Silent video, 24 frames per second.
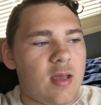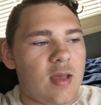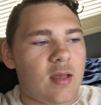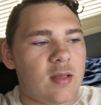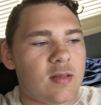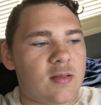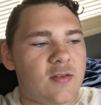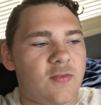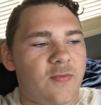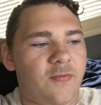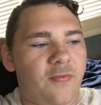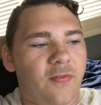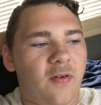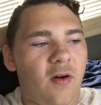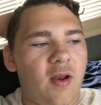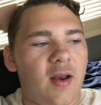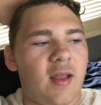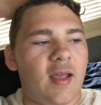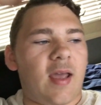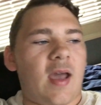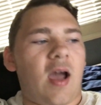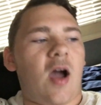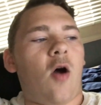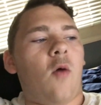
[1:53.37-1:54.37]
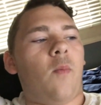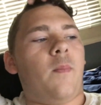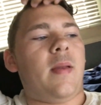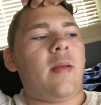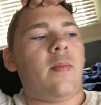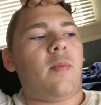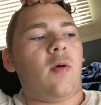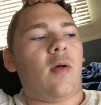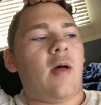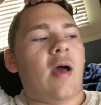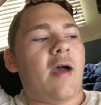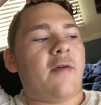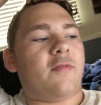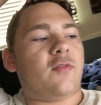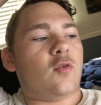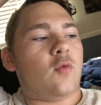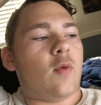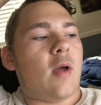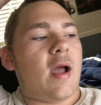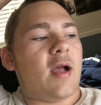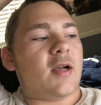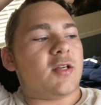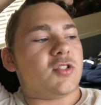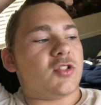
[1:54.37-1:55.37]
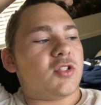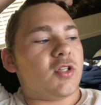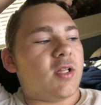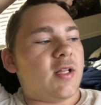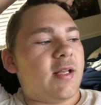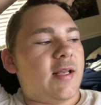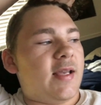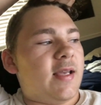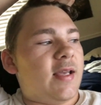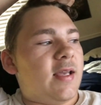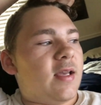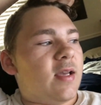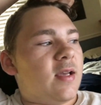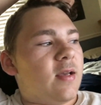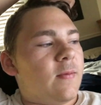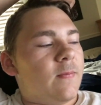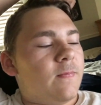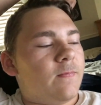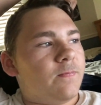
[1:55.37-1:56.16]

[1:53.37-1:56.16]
It's funny how people have to actually